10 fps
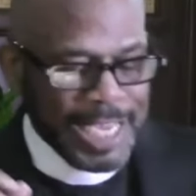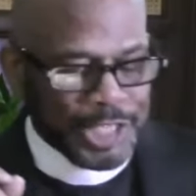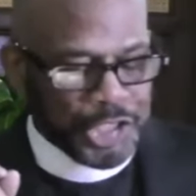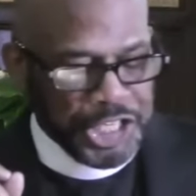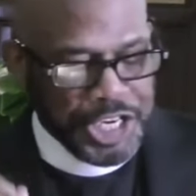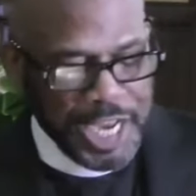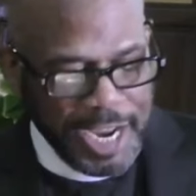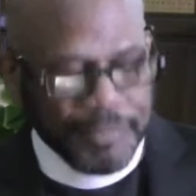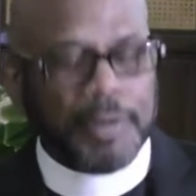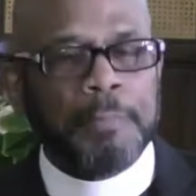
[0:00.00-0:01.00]
She
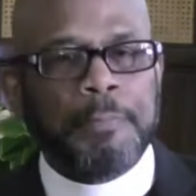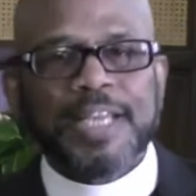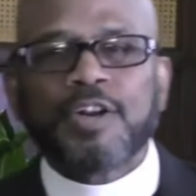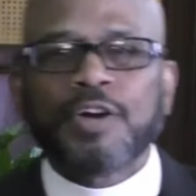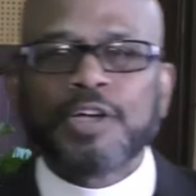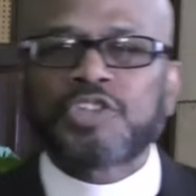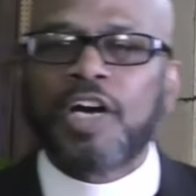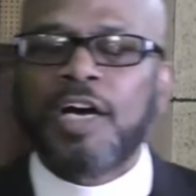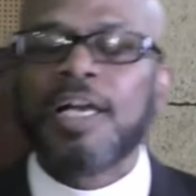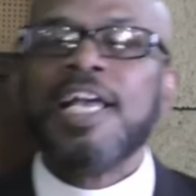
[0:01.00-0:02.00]
never bit her
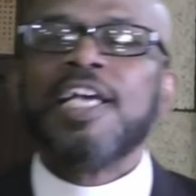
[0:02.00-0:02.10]
tongue.